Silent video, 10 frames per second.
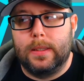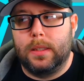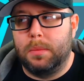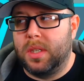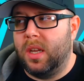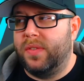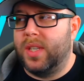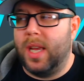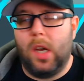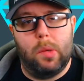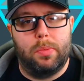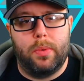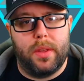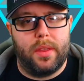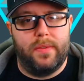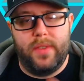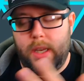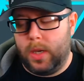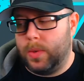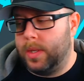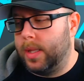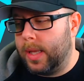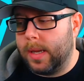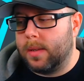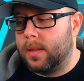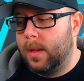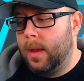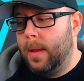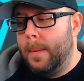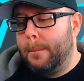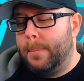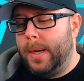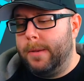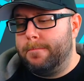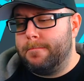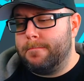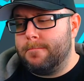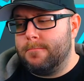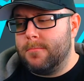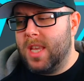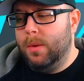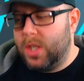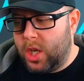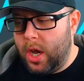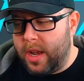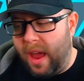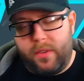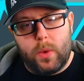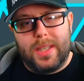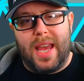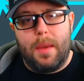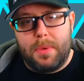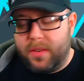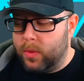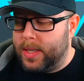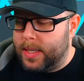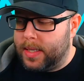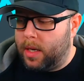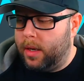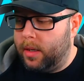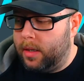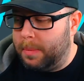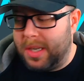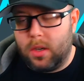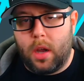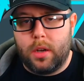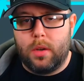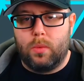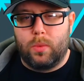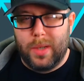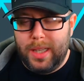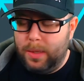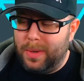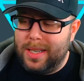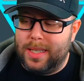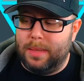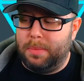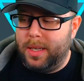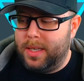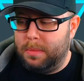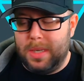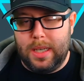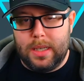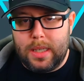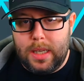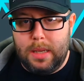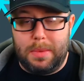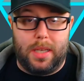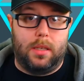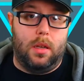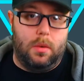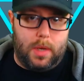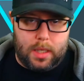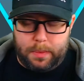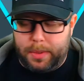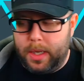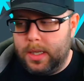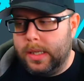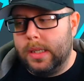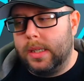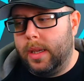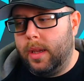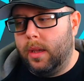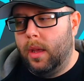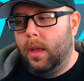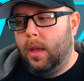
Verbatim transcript: Some stuff to help with videos and things. But it was good. Everyone's happy. Everyone's excited. My daughter really wants to play some D&D. My son wants to play D&D.